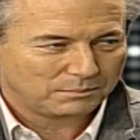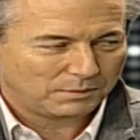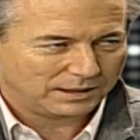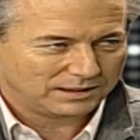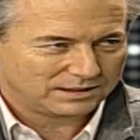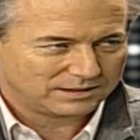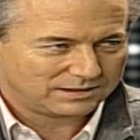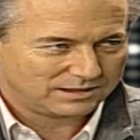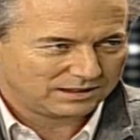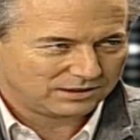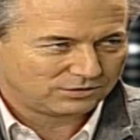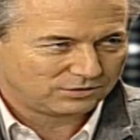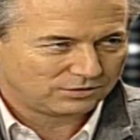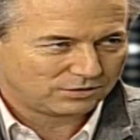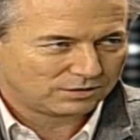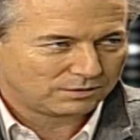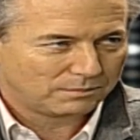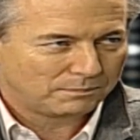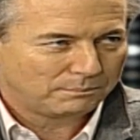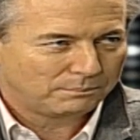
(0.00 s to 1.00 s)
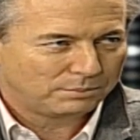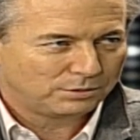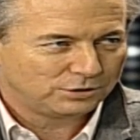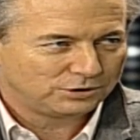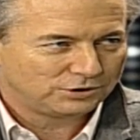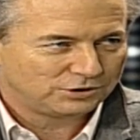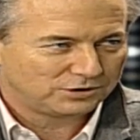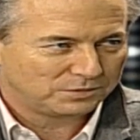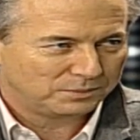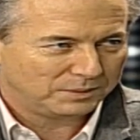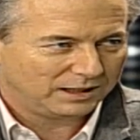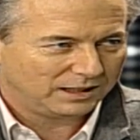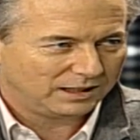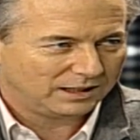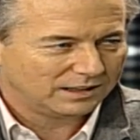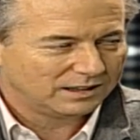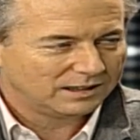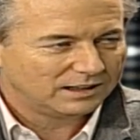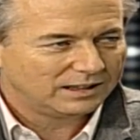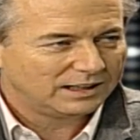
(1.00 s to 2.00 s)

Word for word: My sister pushed me